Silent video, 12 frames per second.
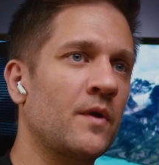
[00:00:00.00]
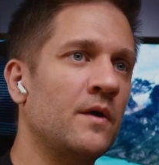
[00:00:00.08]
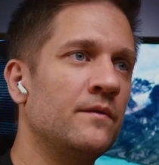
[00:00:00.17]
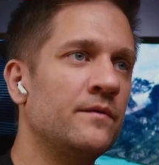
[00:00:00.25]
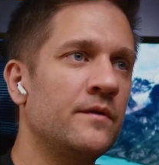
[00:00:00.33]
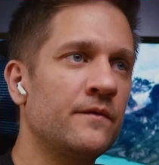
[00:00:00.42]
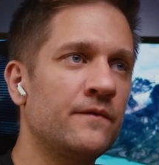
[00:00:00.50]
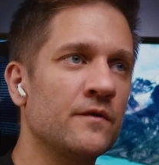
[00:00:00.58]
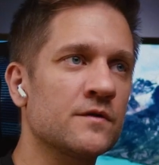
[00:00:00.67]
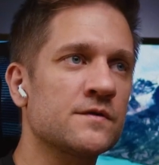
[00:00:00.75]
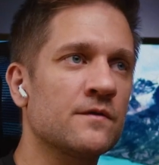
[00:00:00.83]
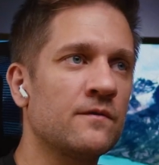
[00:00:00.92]
The
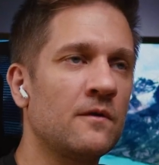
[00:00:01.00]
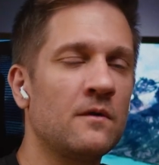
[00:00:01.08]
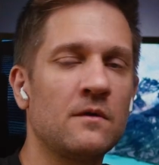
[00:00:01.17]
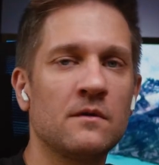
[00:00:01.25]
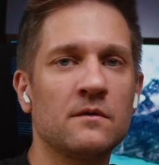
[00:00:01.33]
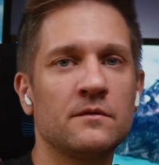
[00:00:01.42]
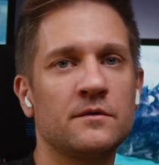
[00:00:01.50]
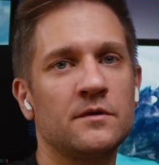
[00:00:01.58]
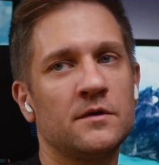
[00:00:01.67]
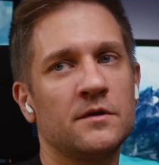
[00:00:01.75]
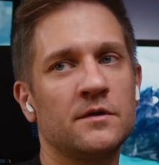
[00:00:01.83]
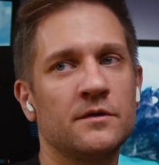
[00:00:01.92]
first of all,
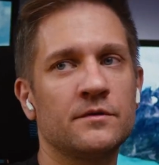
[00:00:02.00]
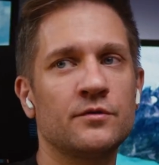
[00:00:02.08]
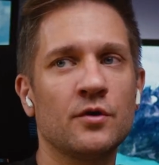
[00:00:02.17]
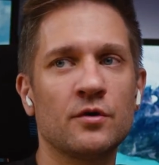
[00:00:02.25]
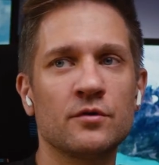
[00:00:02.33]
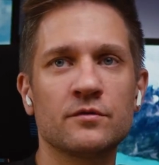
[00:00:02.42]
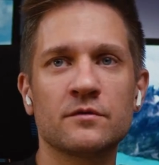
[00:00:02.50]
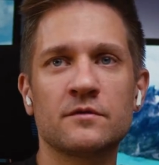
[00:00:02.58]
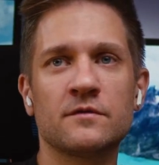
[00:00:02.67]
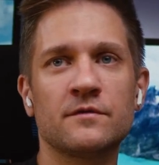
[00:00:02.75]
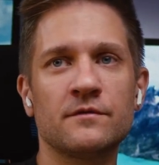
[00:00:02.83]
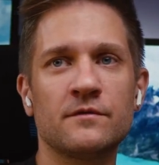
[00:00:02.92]
don't
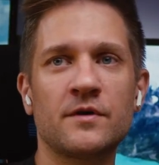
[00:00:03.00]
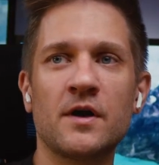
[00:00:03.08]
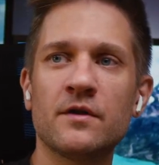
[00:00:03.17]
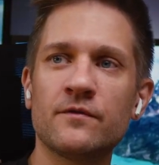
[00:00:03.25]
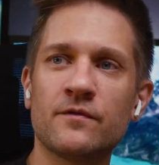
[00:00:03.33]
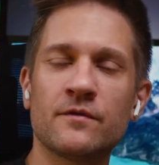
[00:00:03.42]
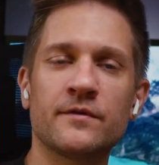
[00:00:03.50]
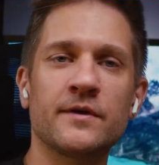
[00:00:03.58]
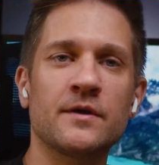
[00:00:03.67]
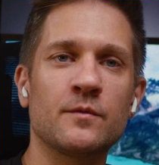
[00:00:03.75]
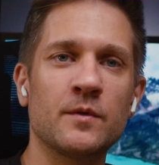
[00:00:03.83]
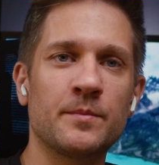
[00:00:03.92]
run for the
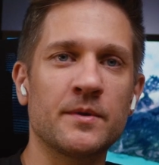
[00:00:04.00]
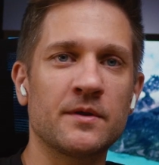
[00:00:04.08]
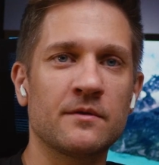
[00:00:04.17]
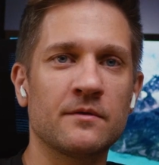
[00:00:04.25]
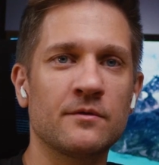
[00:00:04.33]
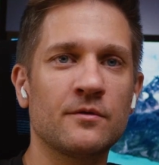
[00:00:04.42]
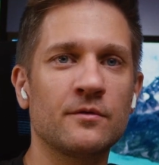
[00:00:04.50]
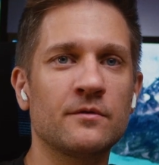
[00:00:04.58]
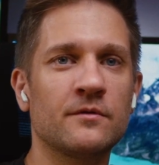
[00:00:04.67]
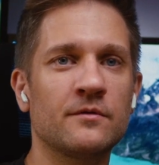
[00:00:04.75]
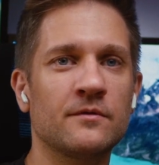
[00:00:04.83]
equipment. Don't